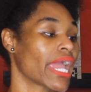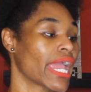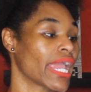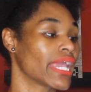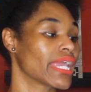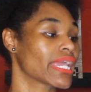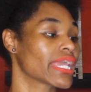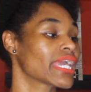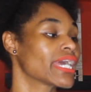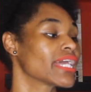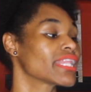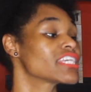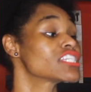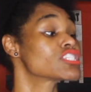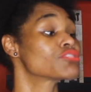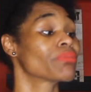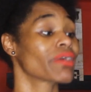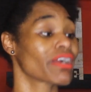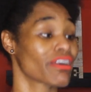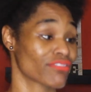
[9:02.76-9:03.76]
eighth,
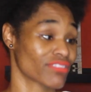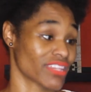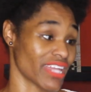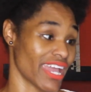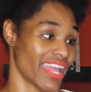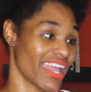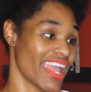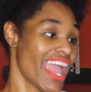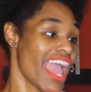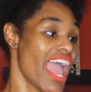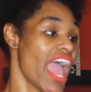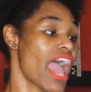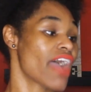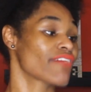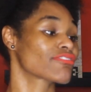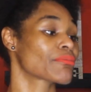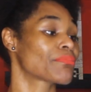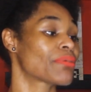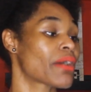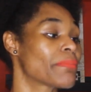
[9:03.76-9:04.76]
Kelly's birthday,
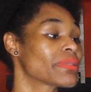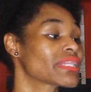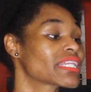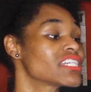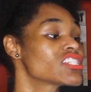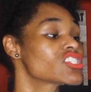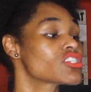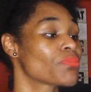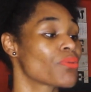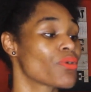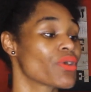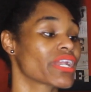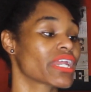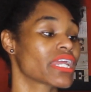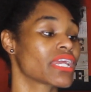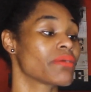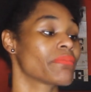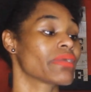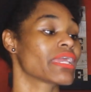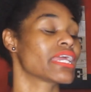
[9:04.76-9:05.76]
after publicly supporting
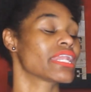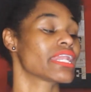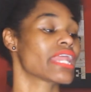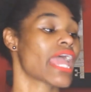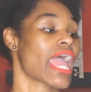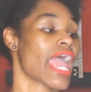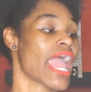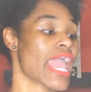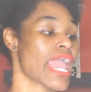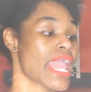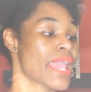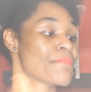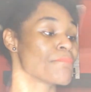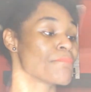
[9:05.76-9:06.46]
him in a